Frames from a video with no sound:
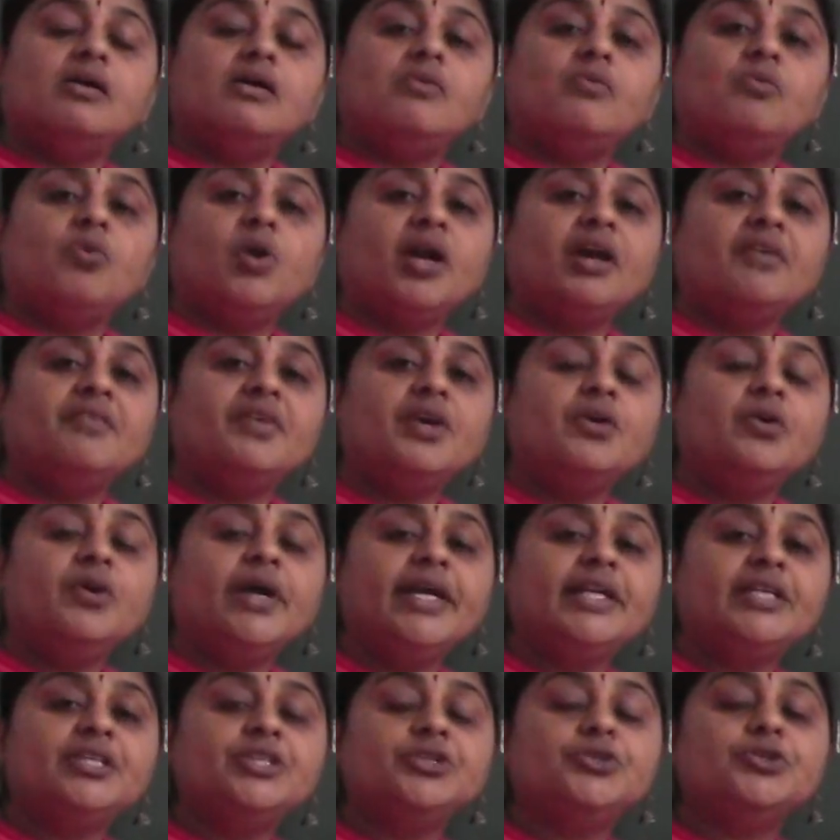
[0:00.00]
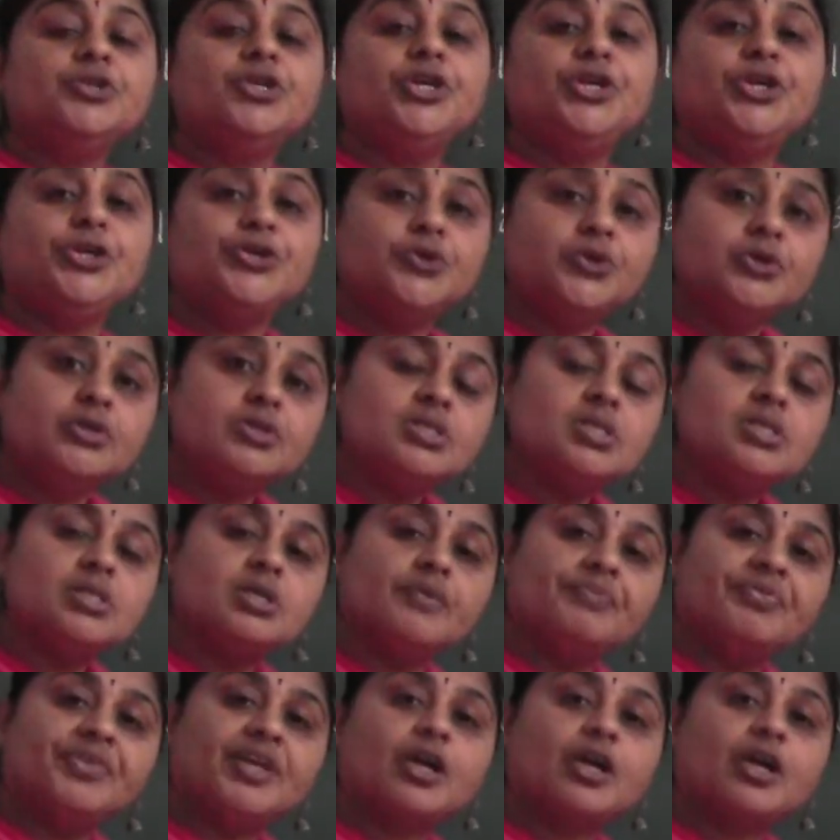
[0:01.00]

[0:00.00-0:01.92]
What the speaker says: What are we going to use?